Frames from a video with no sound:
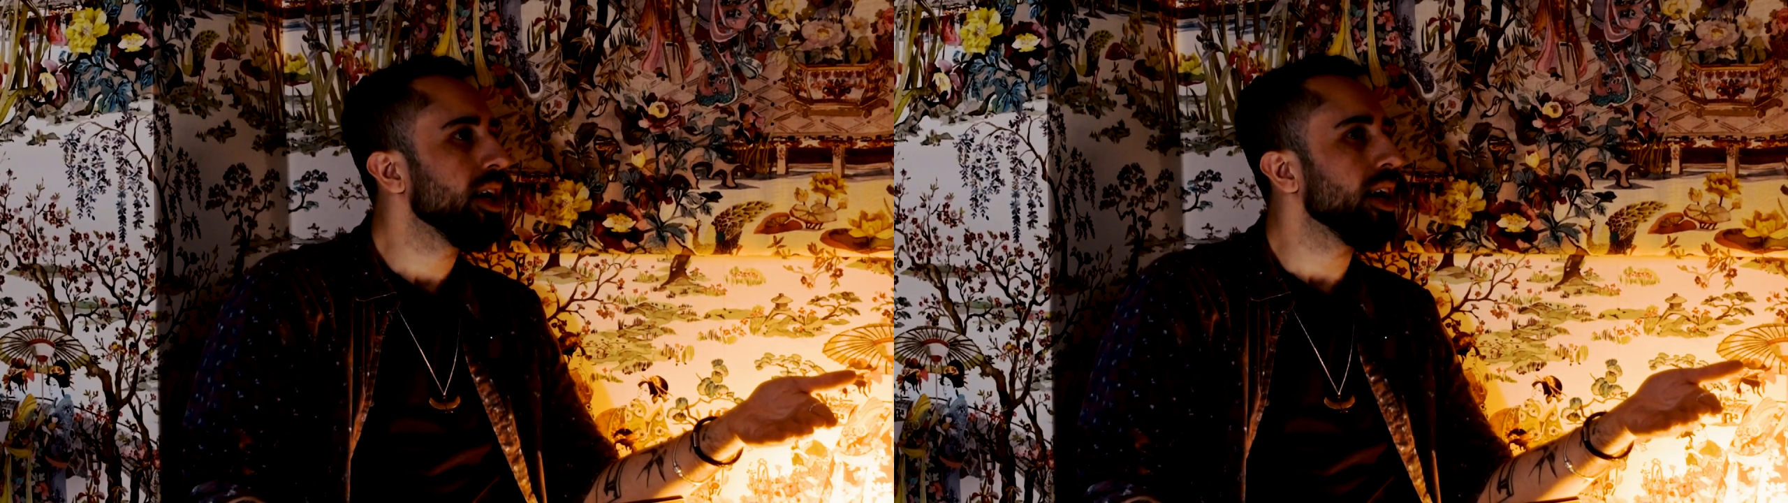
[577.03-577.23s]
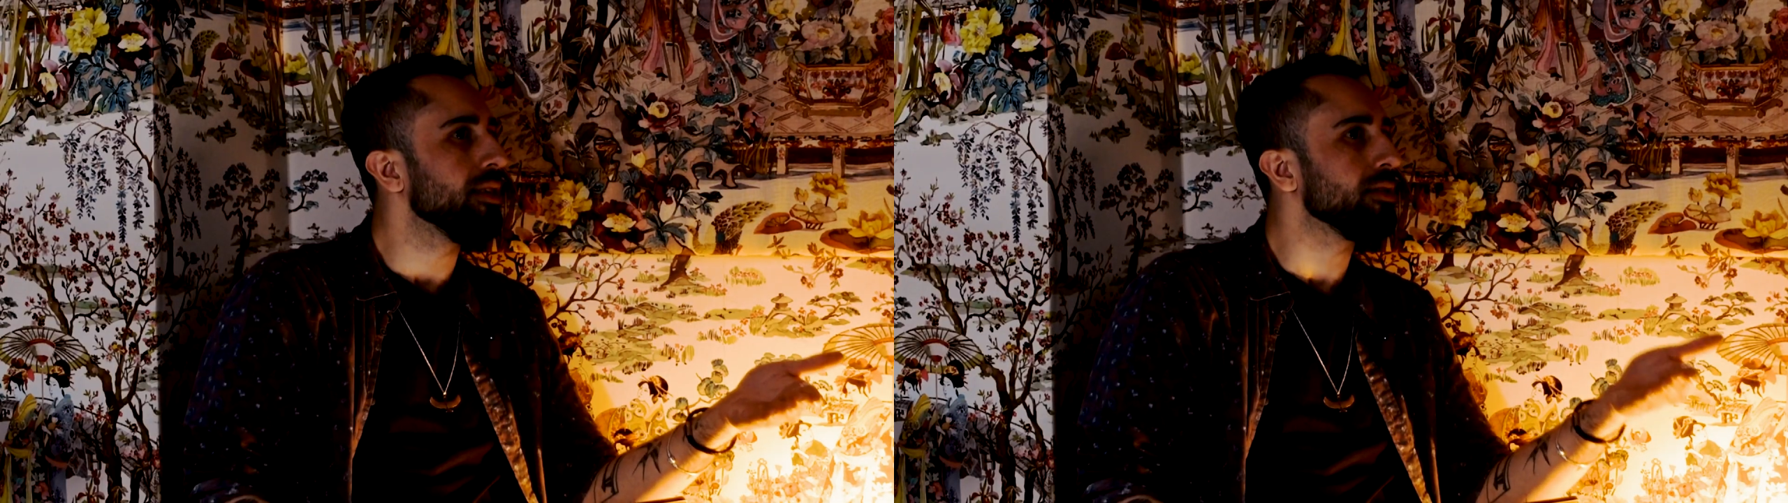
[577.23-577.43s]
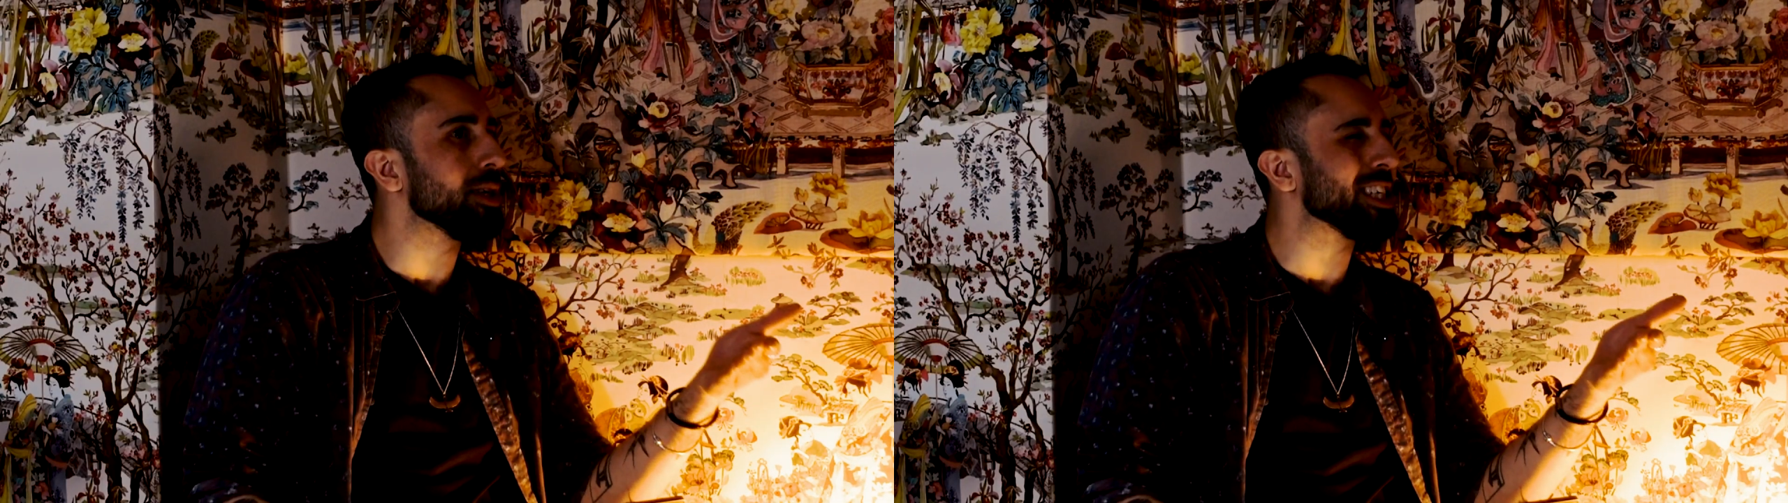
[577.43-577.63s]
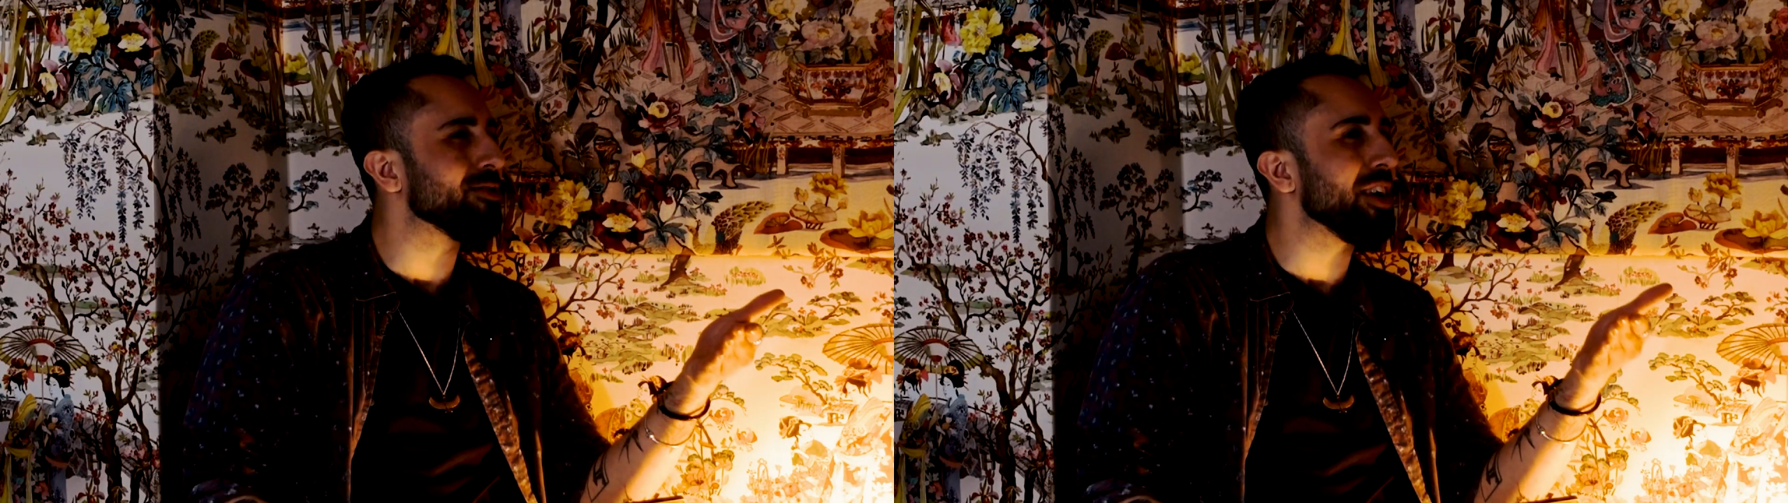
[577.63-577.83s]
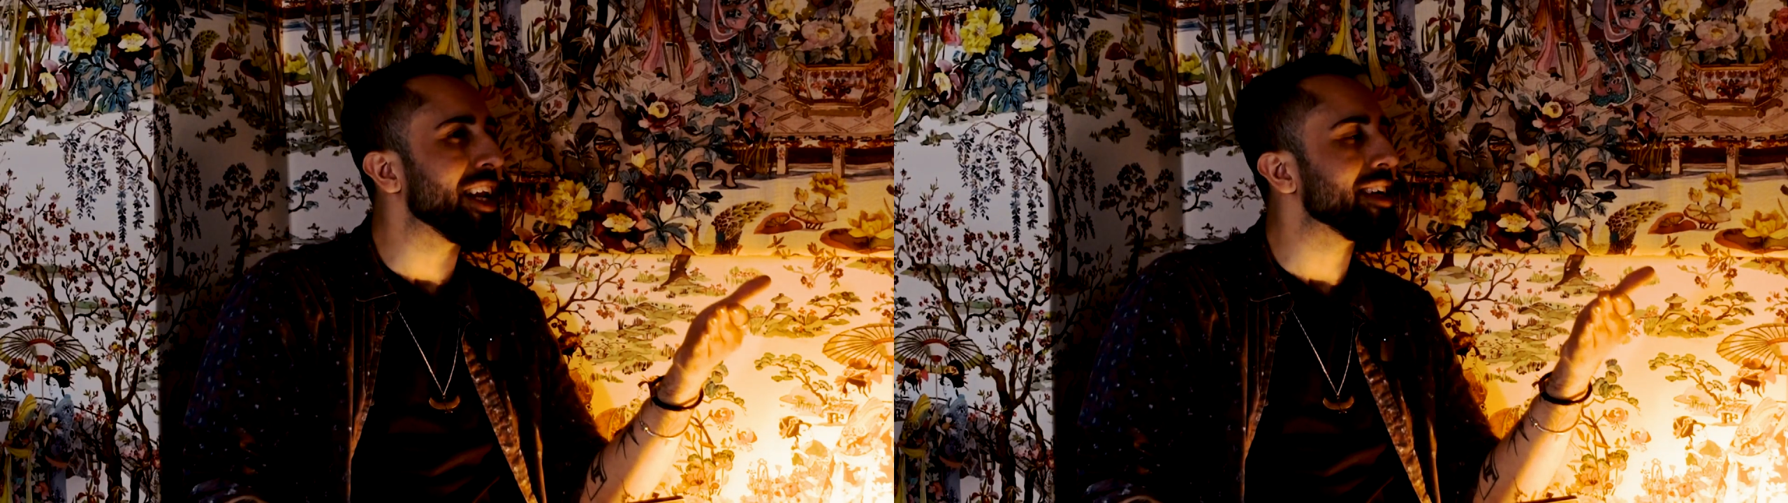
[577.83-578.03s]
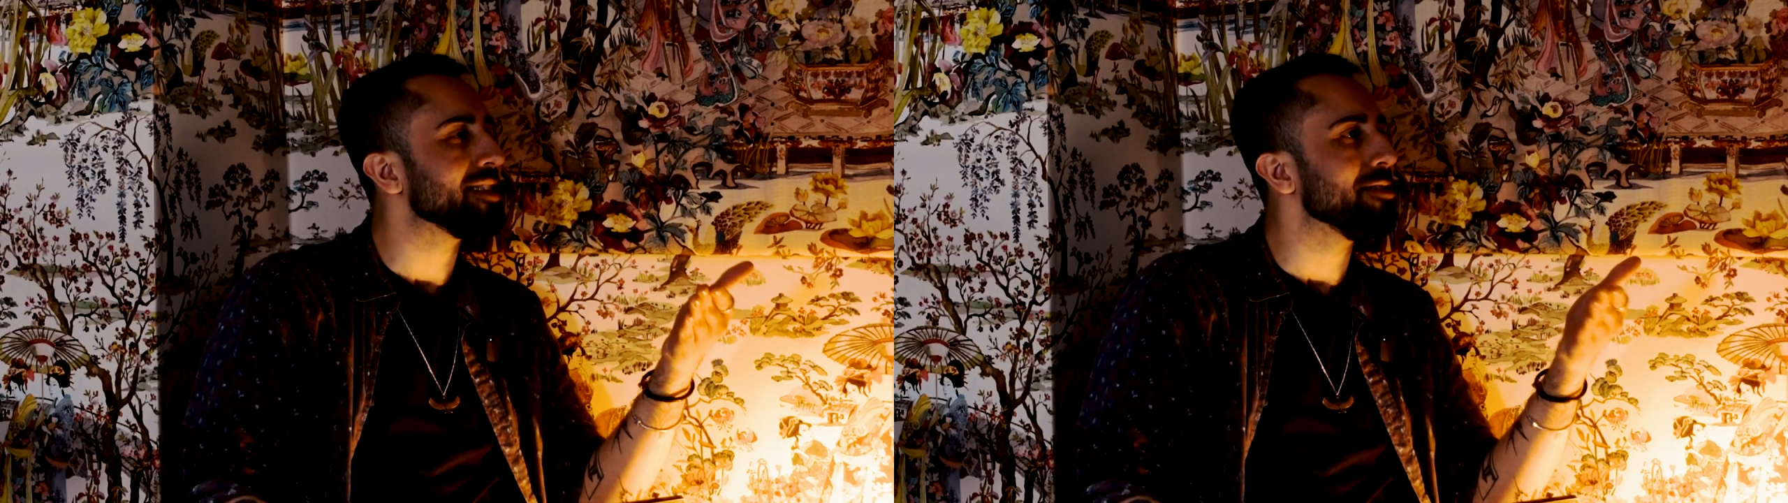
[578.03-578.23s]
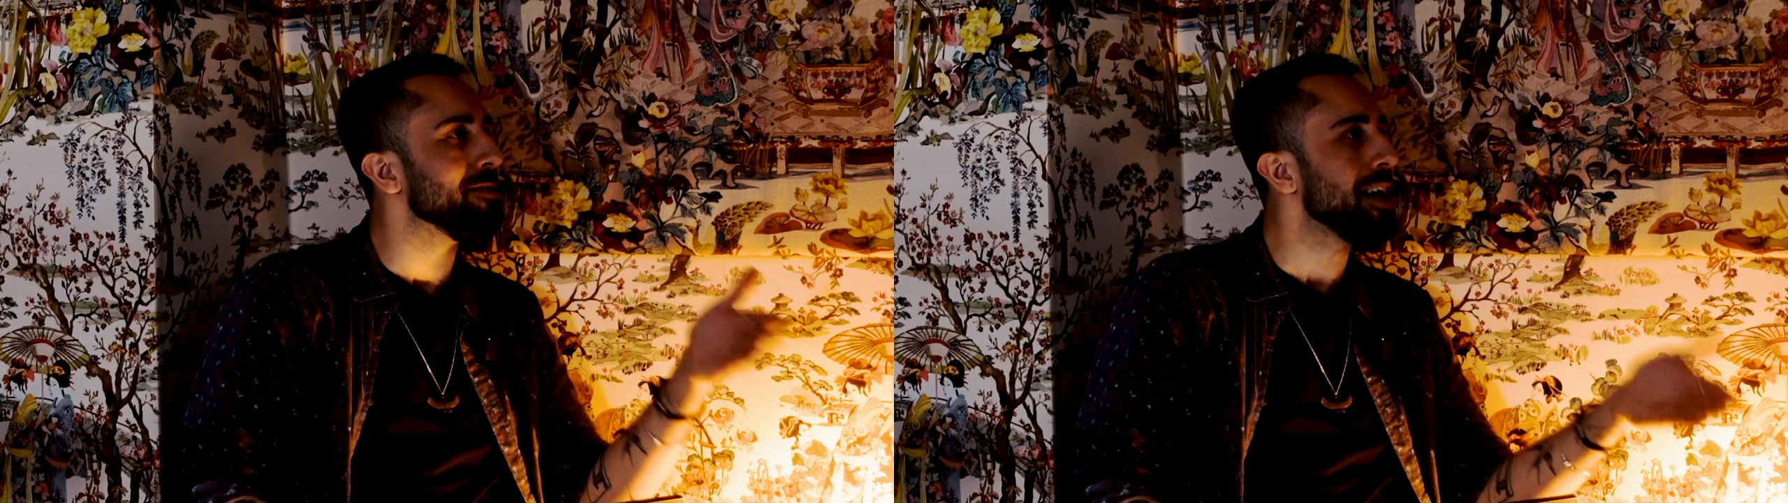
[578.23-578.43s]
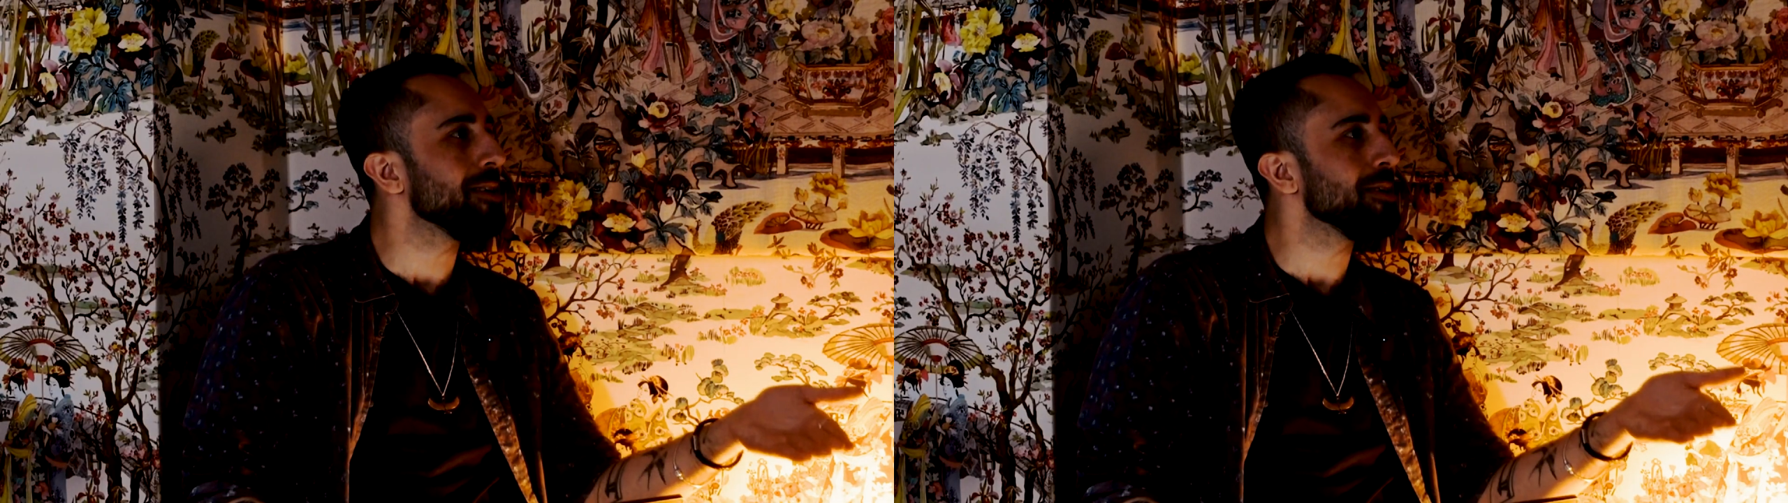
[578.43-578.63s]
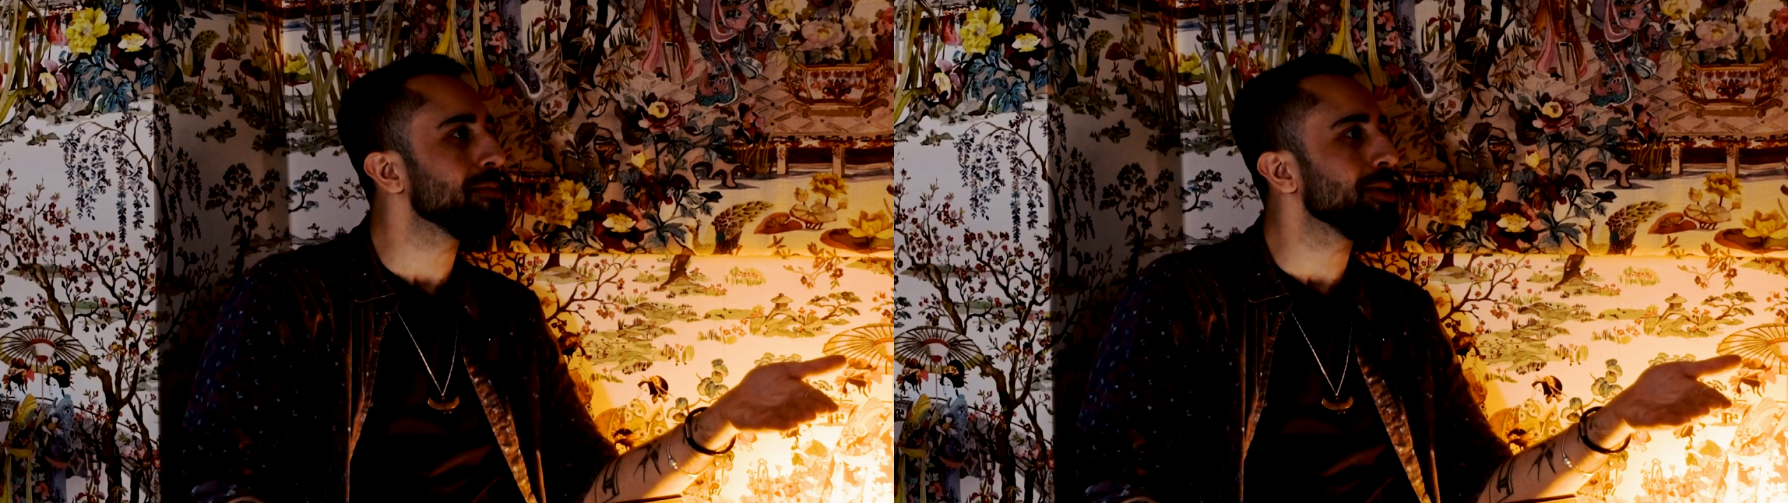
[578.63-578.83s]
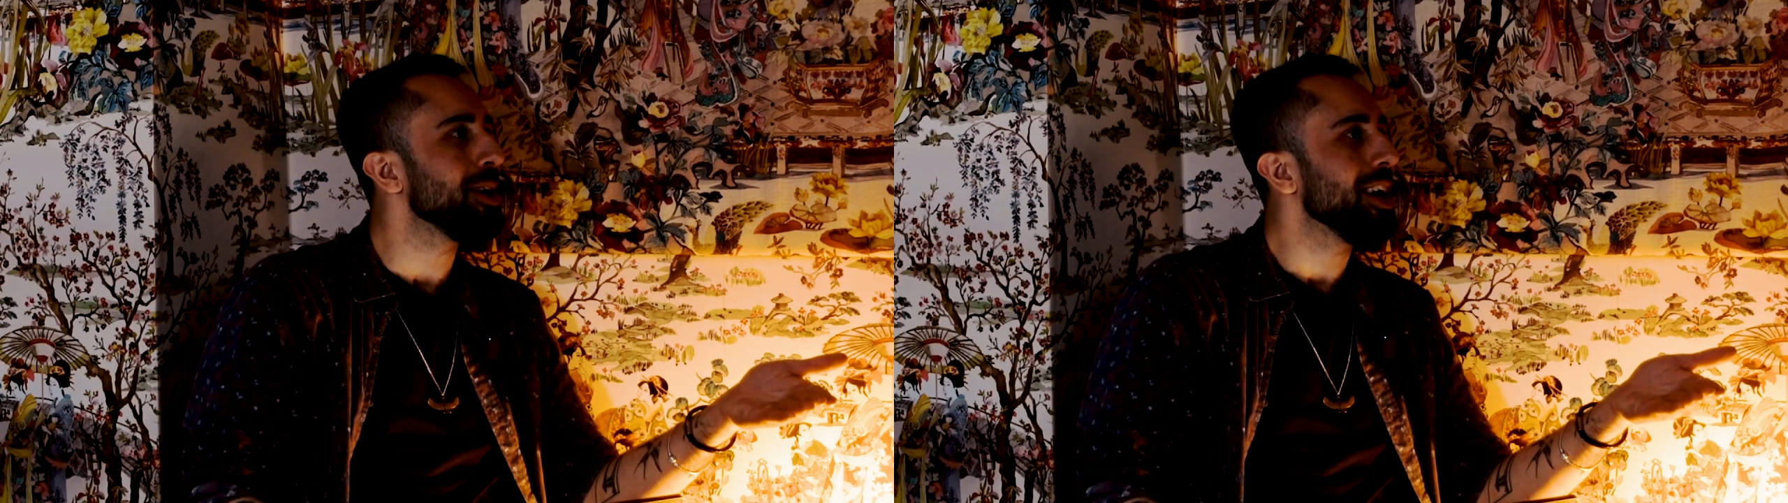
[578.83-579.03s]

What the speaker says: and because feelings develop,